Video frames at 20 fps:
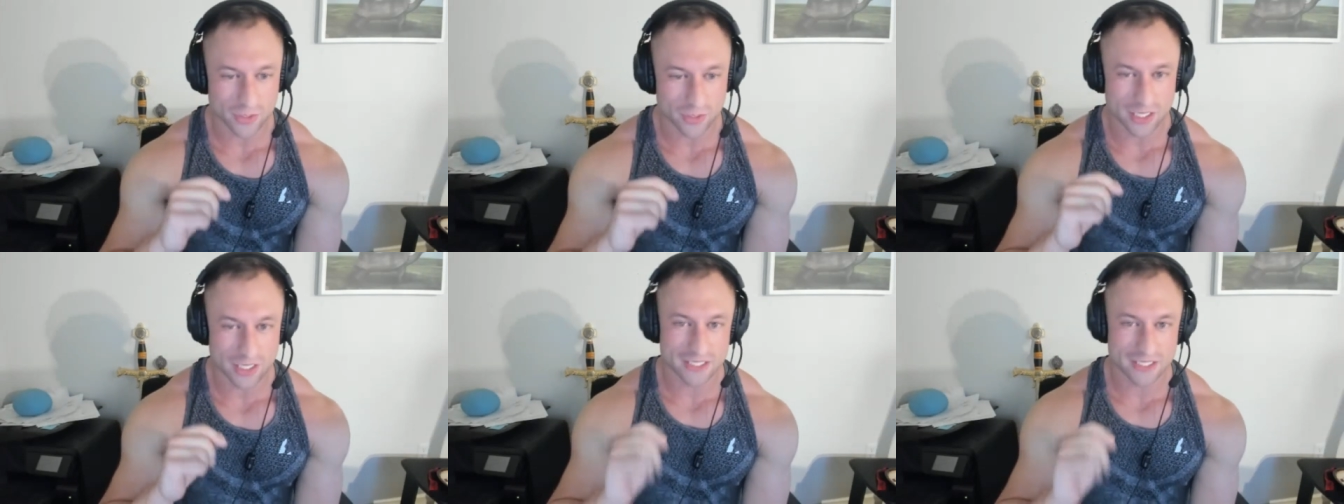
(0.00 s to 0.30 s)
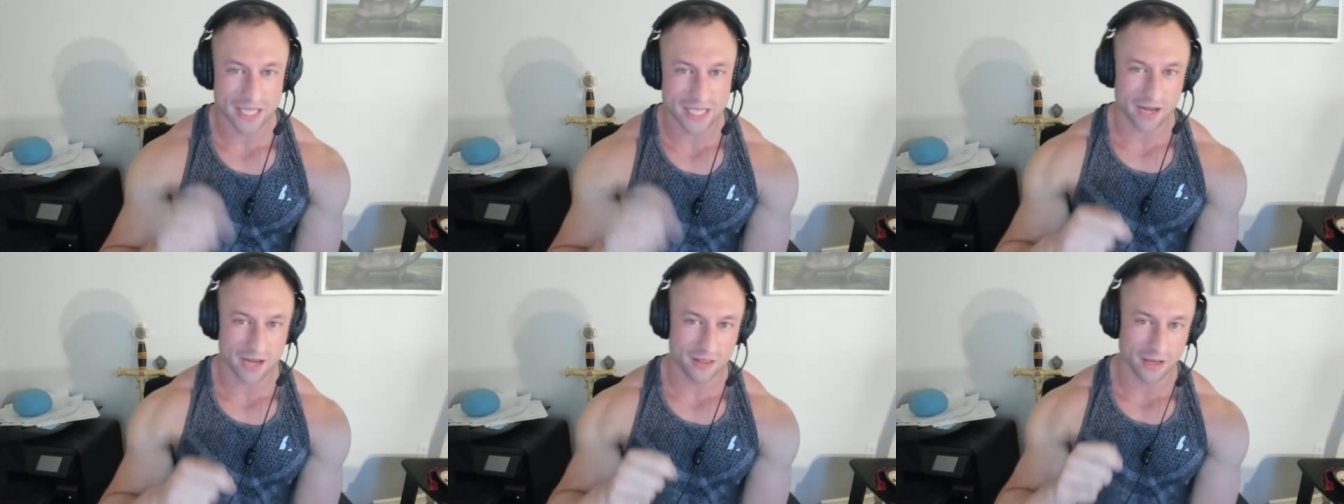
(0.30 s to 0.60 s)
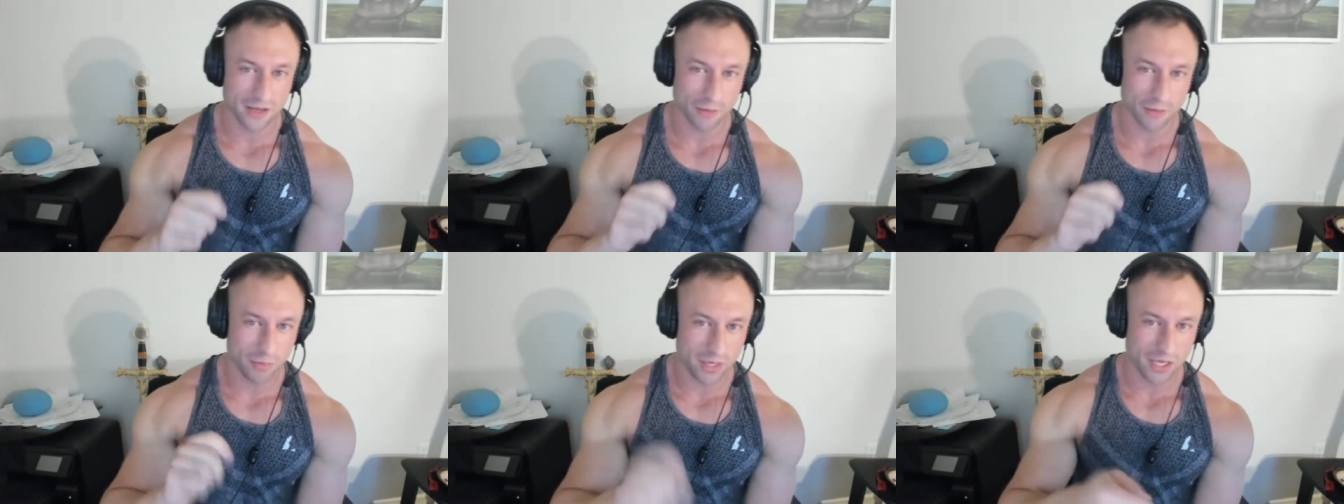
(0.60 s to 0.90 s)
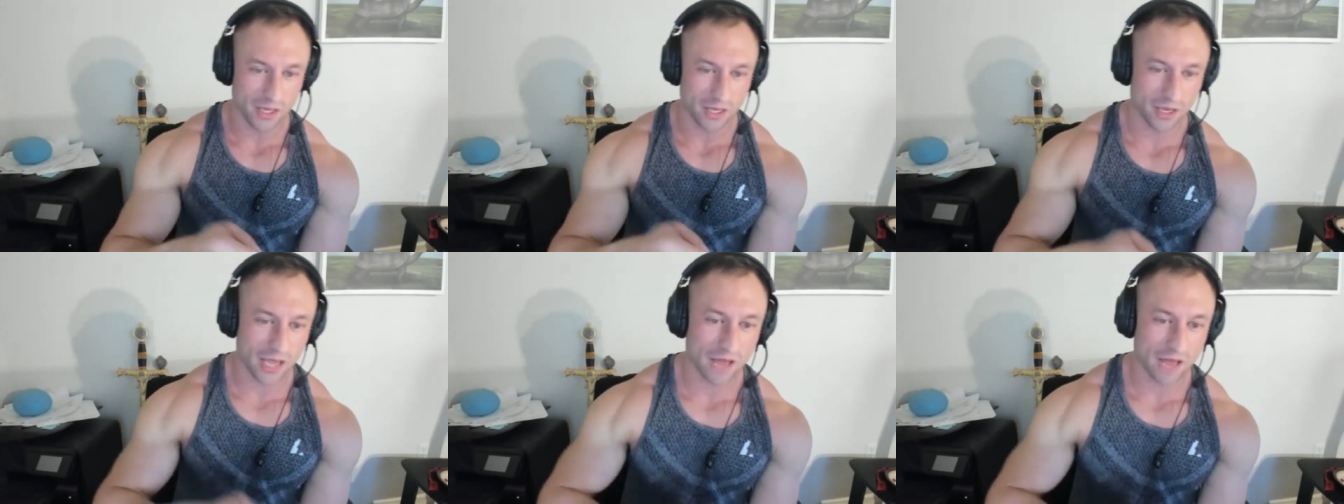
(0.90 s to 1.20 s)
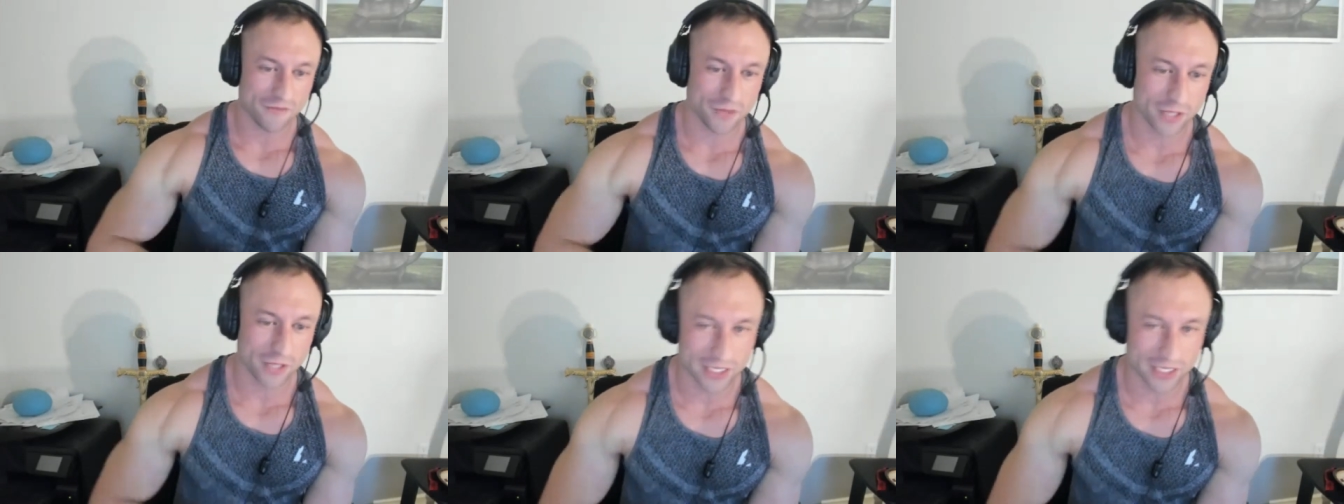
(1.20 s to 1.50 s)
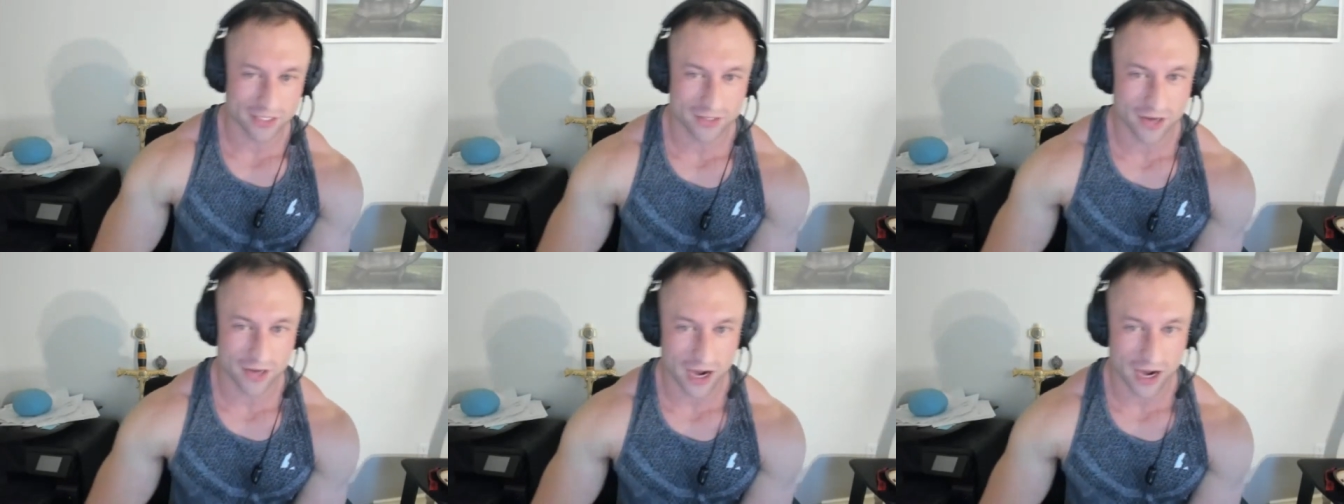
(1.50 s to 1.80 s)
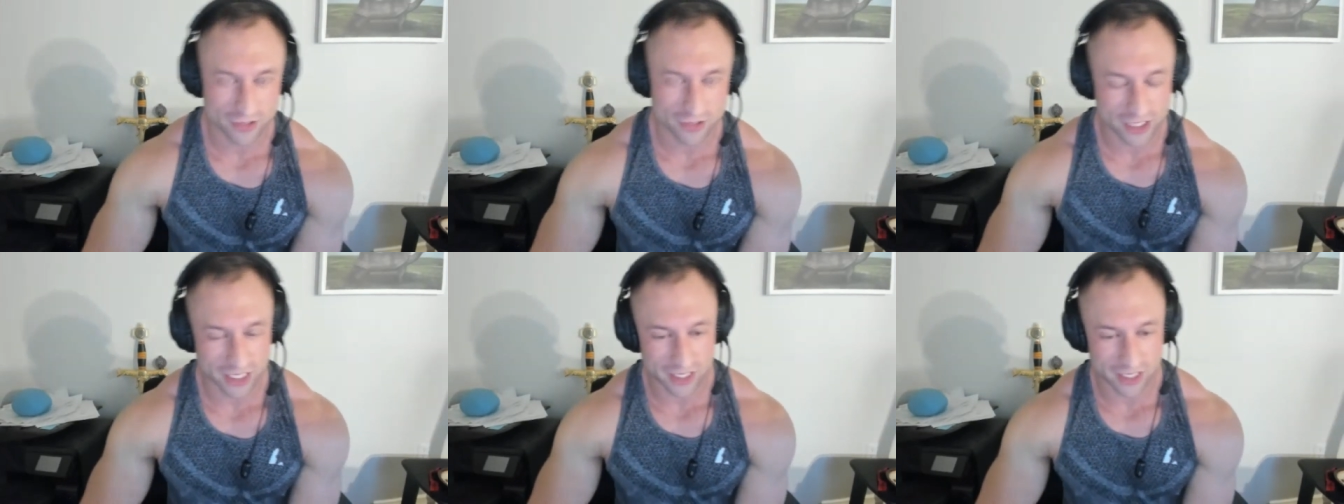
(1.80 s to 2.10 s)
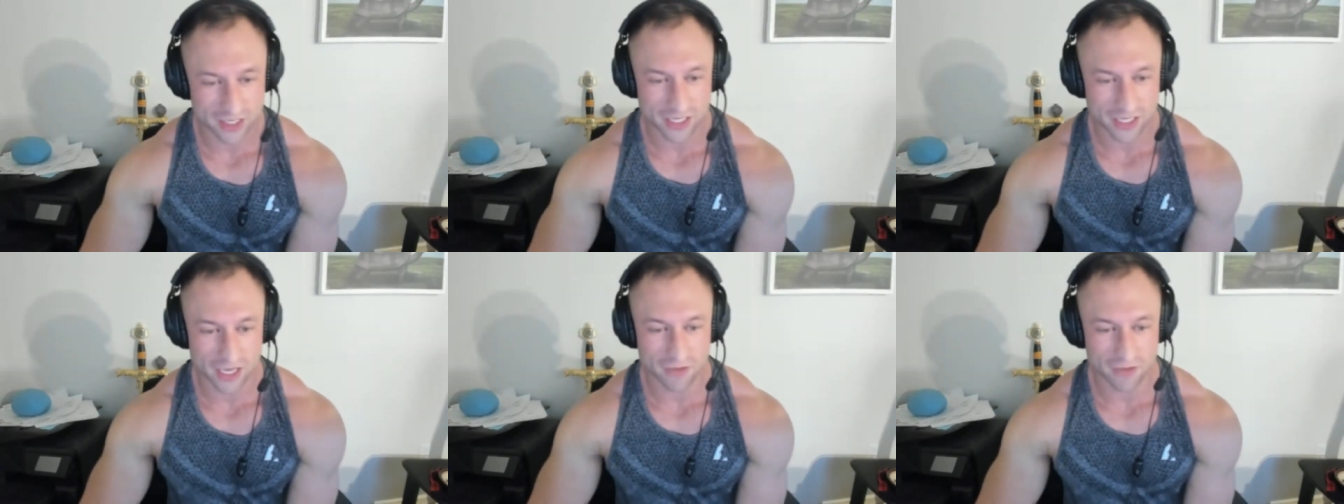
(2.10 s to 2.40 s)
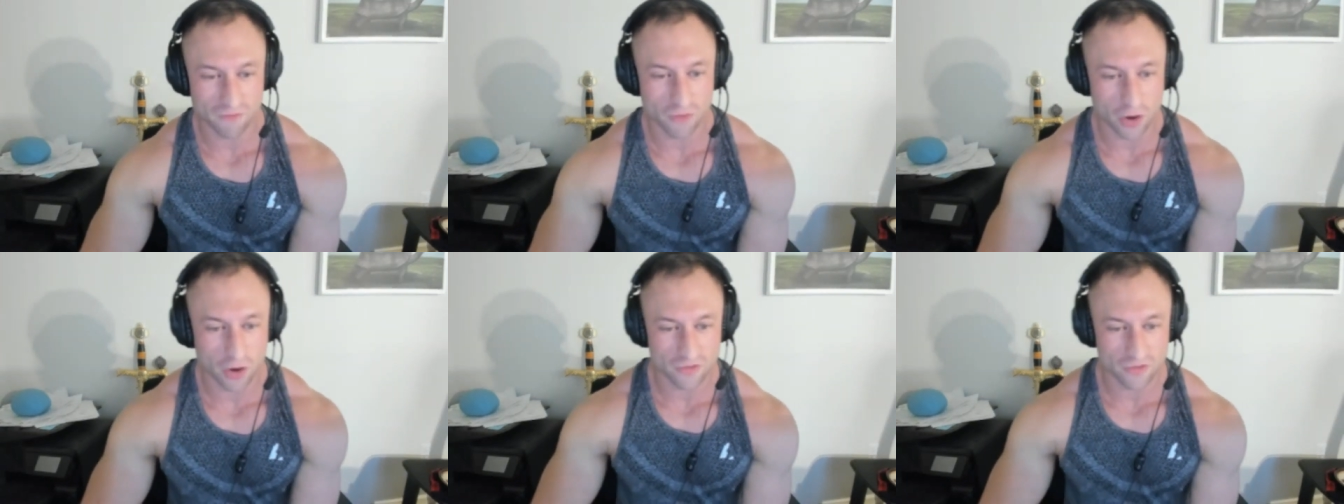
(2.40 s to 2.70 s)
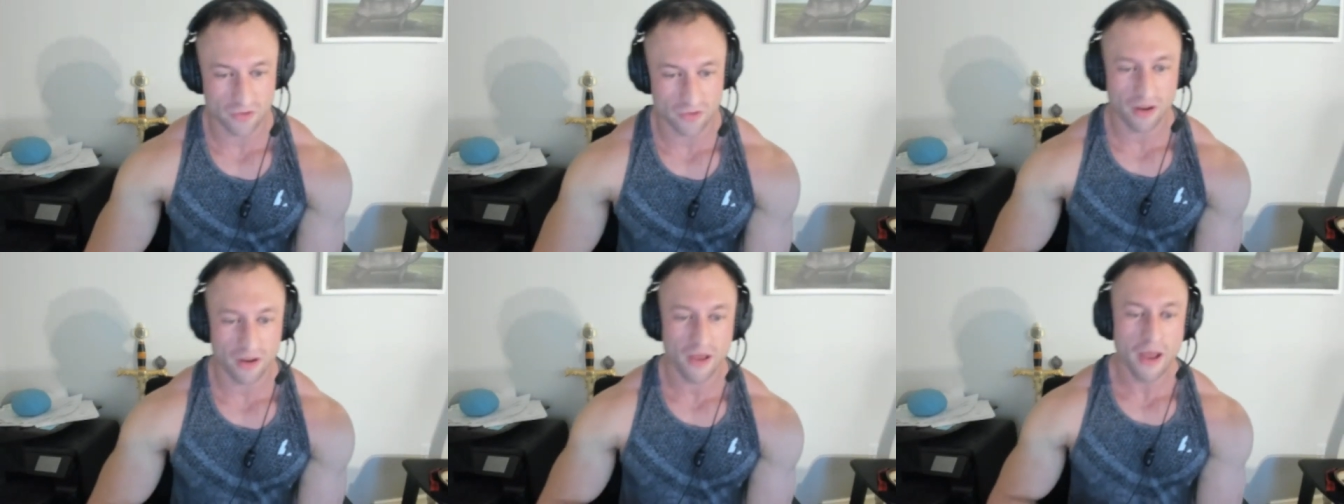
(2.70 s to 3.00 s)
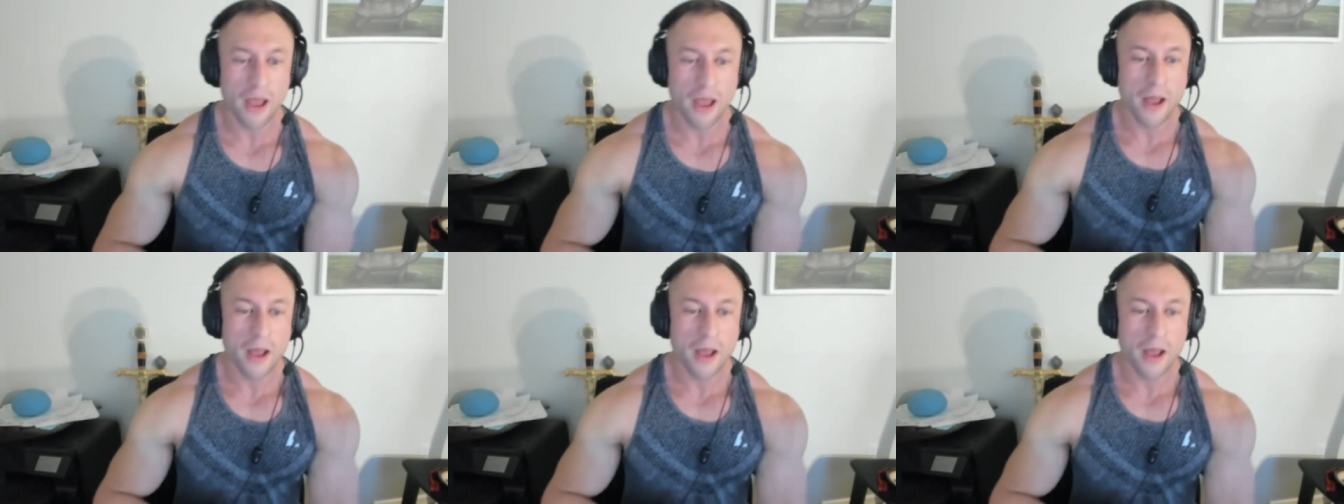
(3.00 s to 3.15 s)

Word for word: when he's standing there peeing after he gets cryogenically unfrozen,